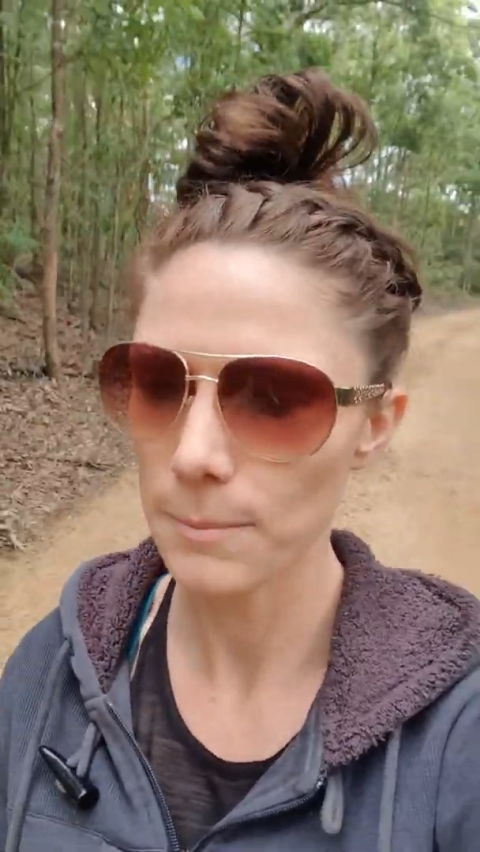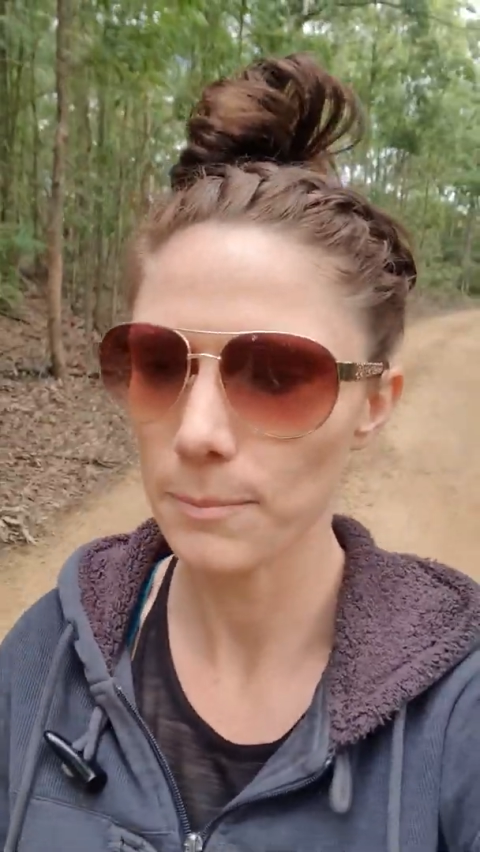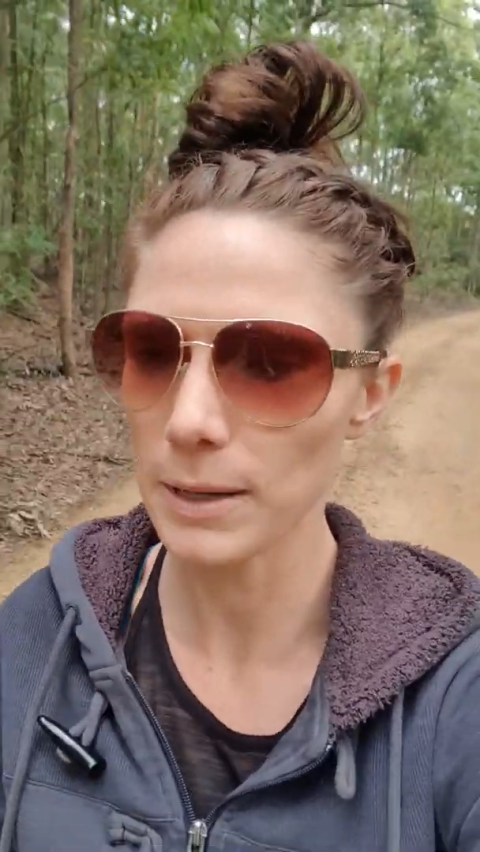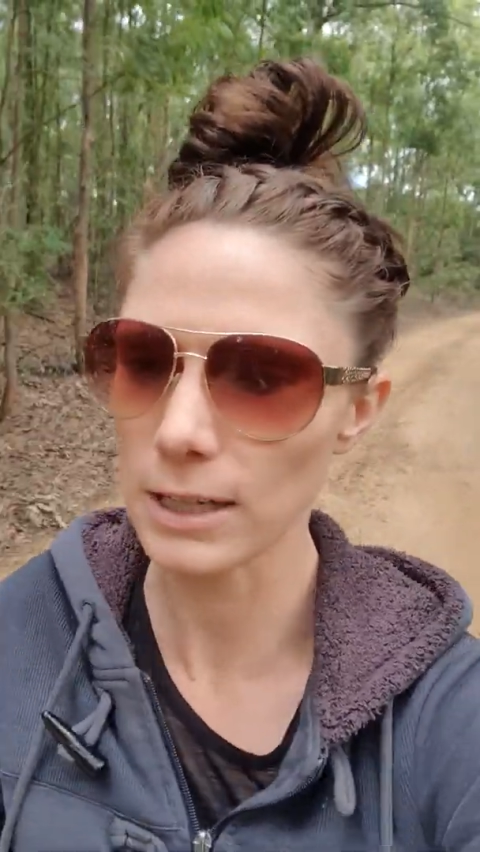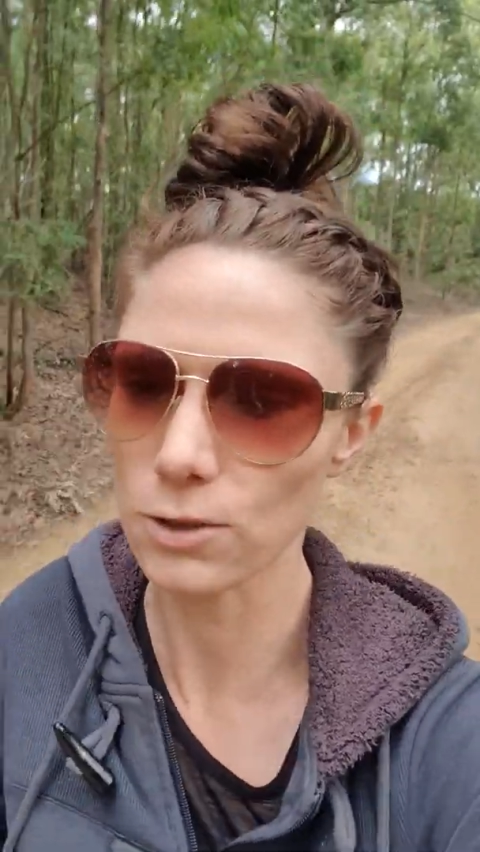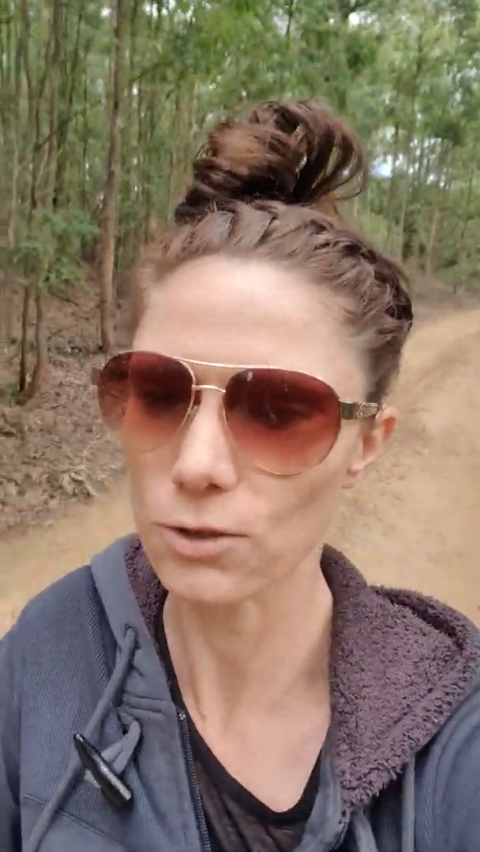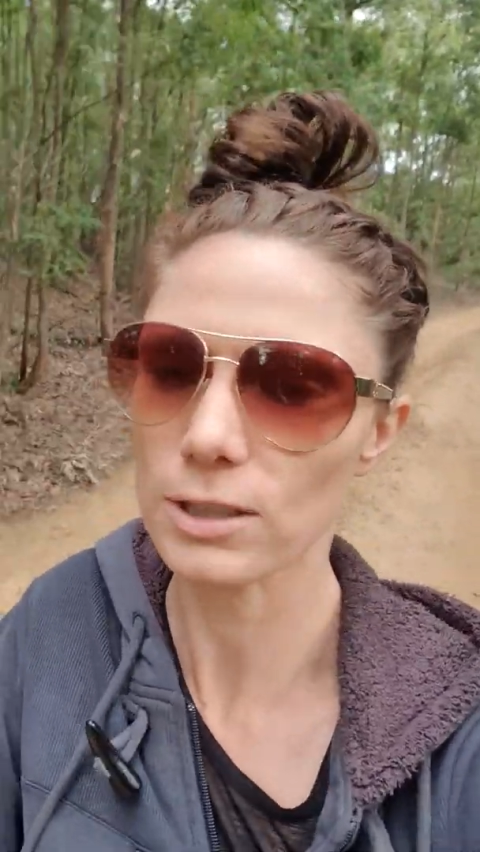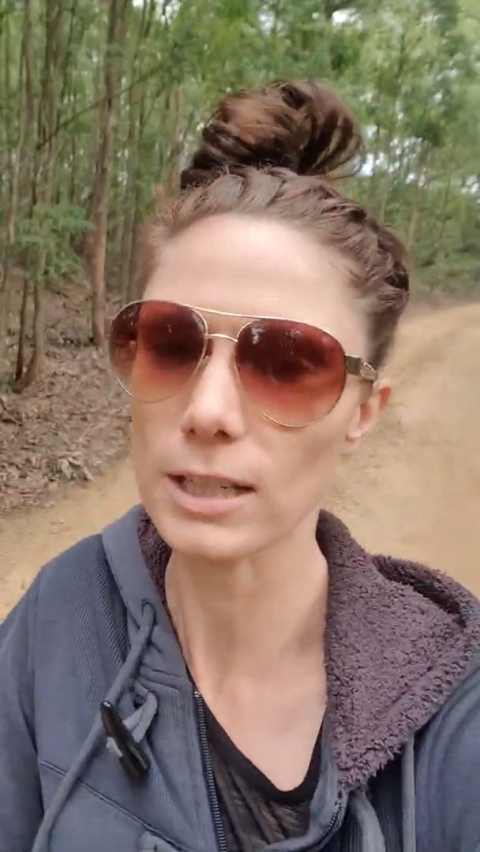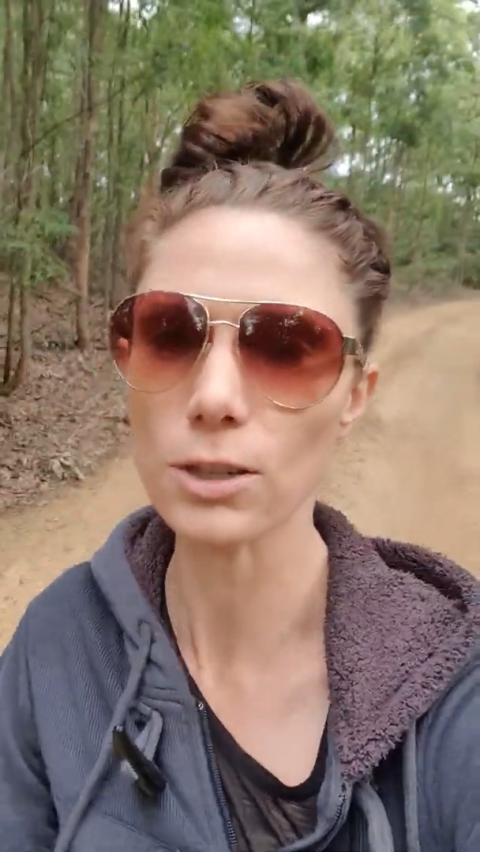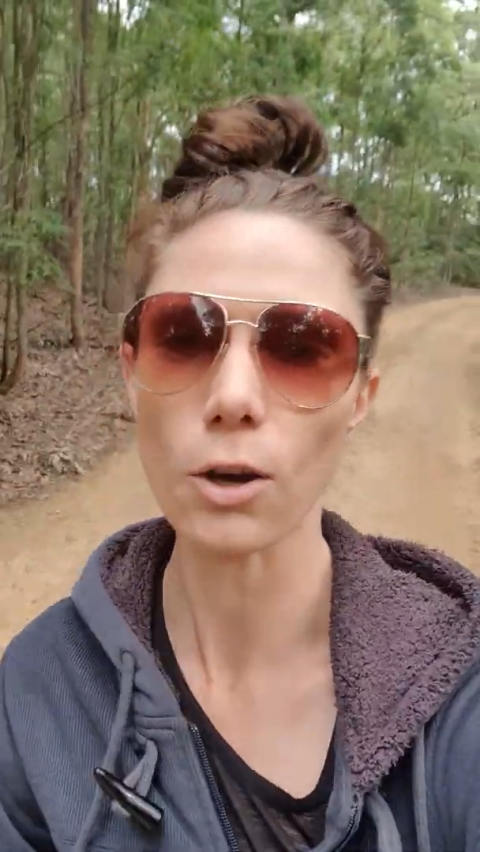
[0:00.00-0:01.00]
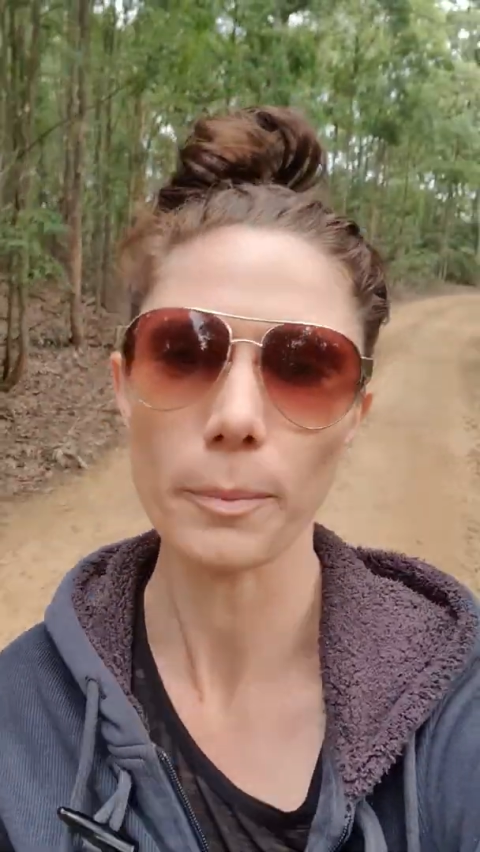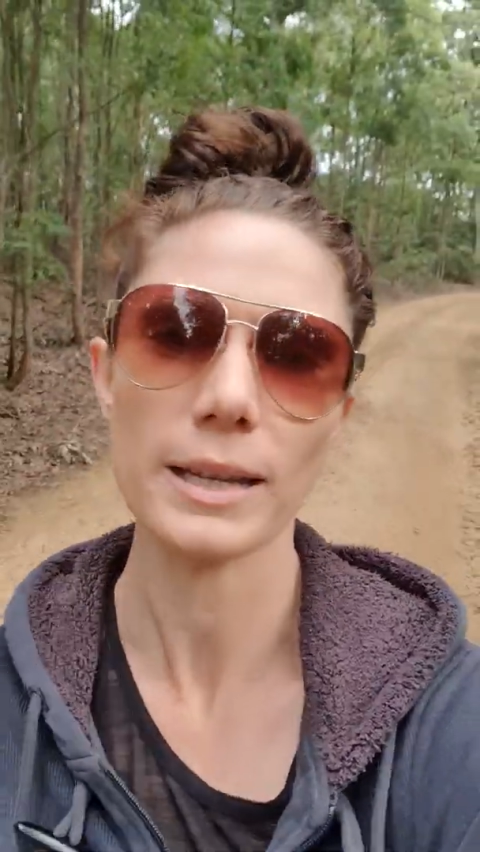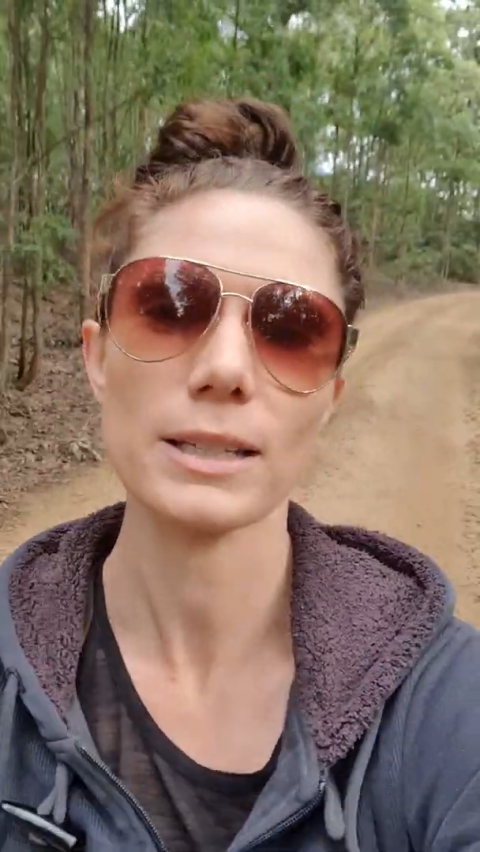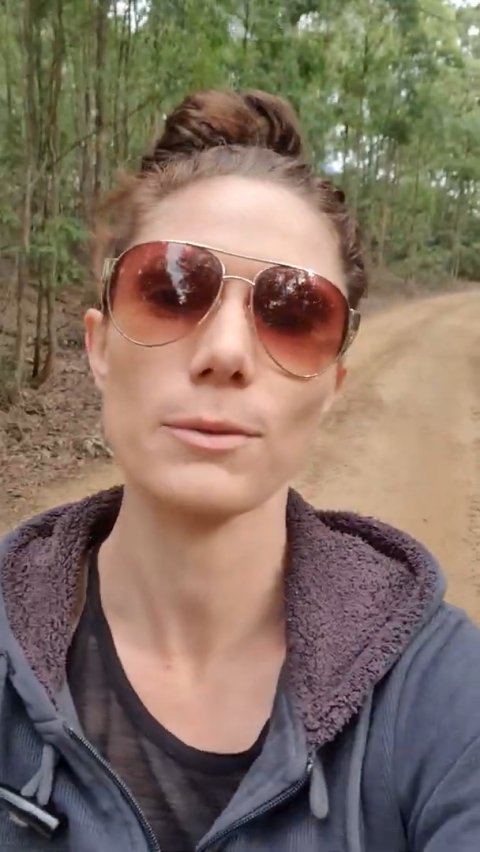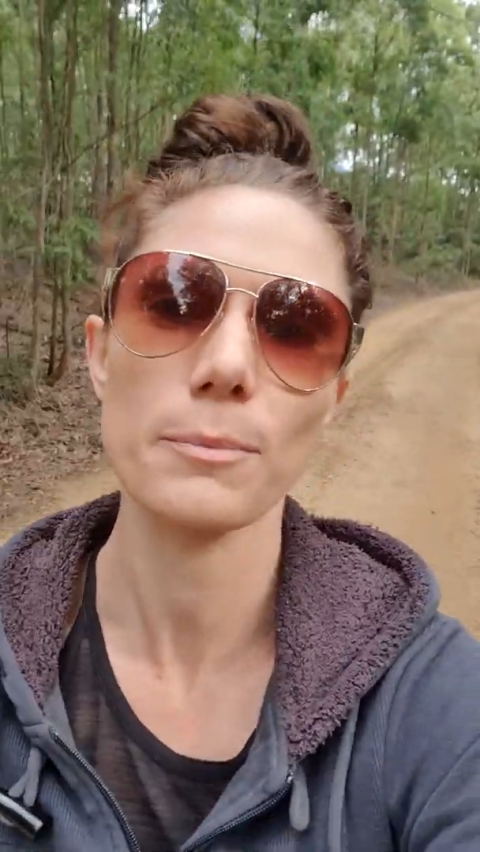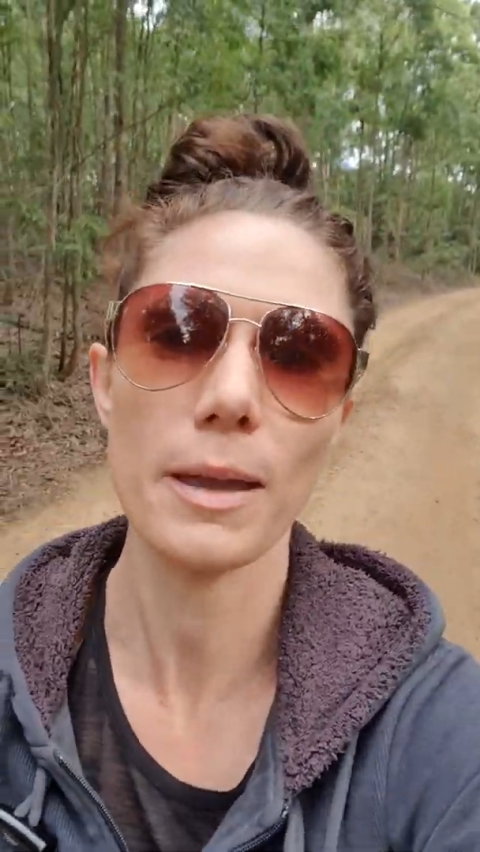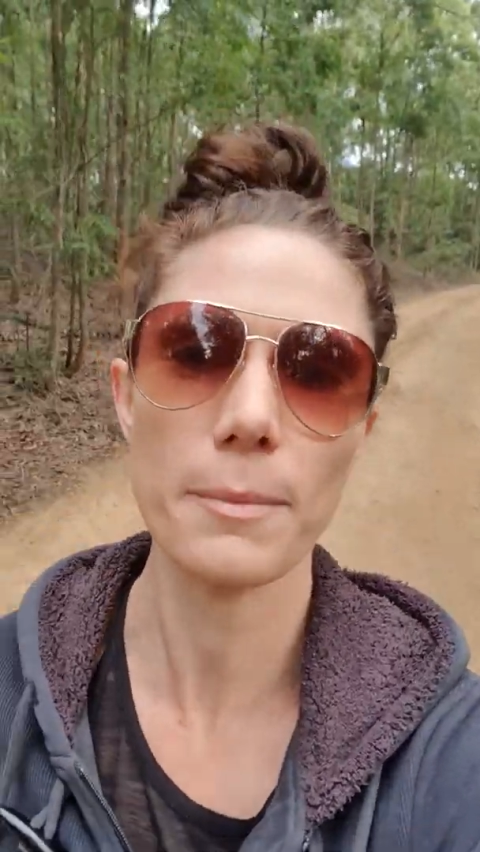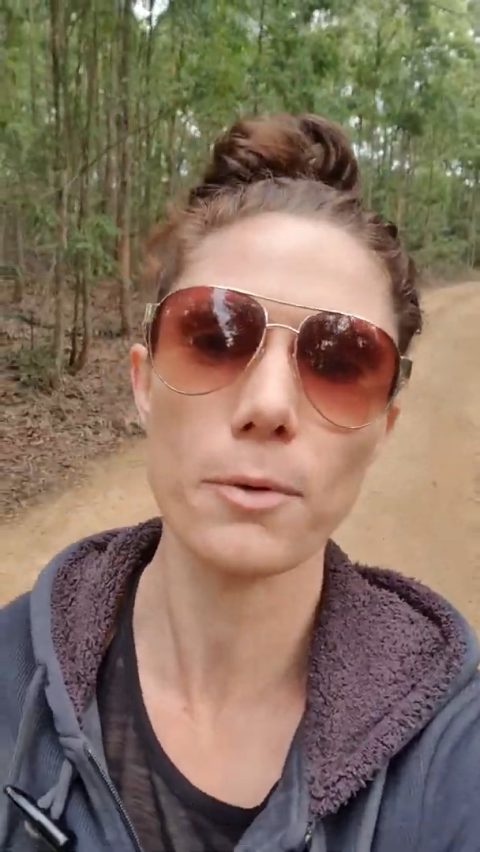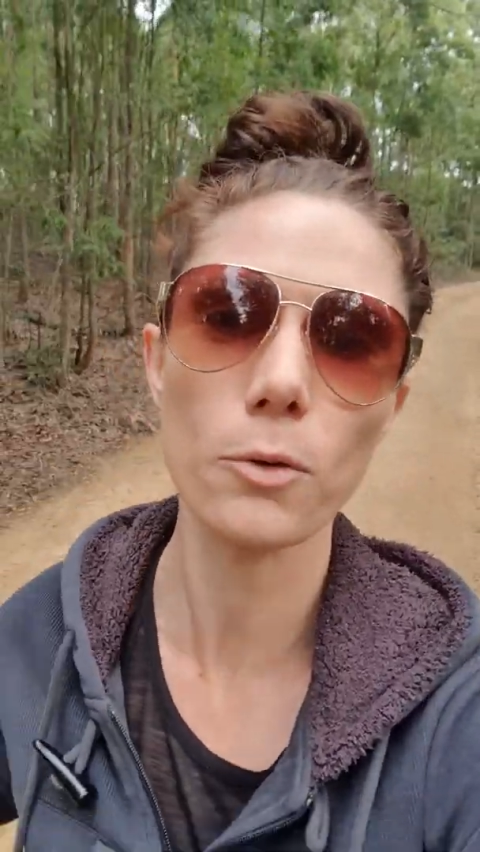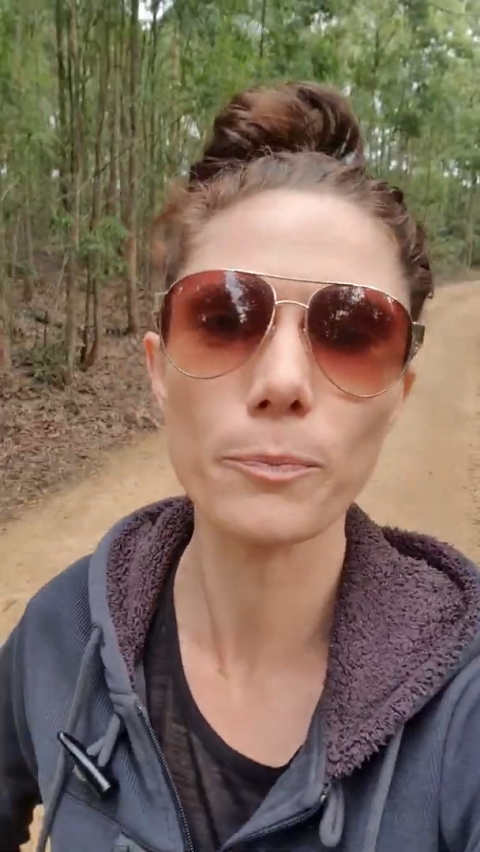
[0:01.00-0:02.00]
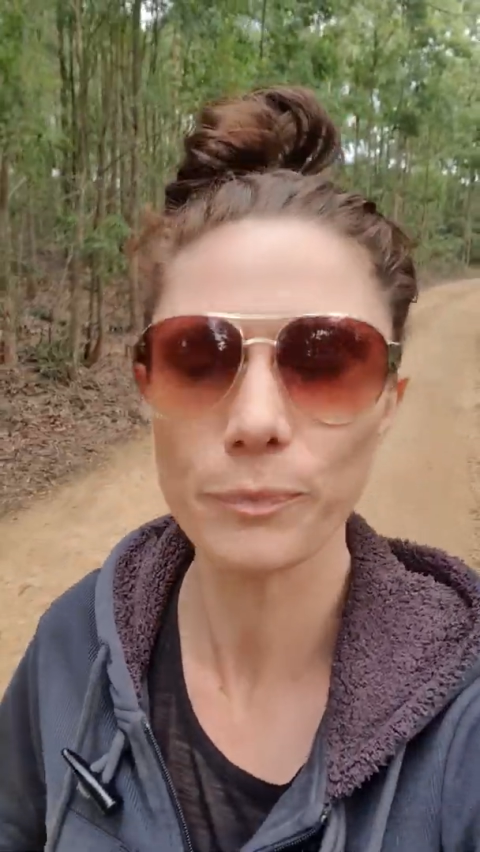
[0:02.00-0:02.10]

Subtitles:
big juicy topics with people.